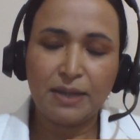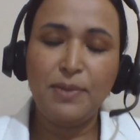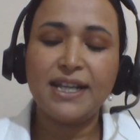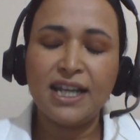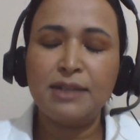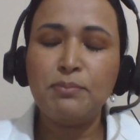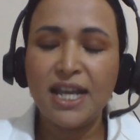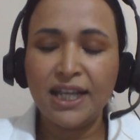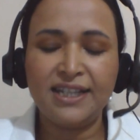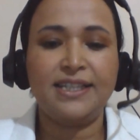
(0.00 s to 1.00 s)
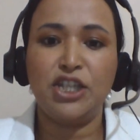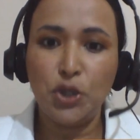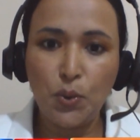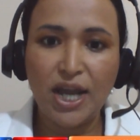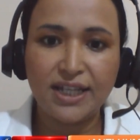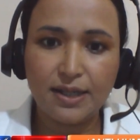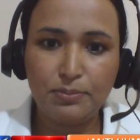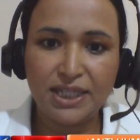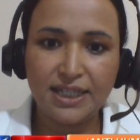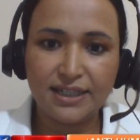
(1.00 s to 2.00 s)
make, it makes UN
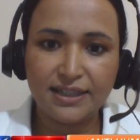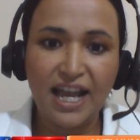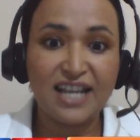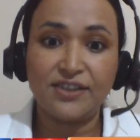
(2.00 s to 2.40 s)
appear as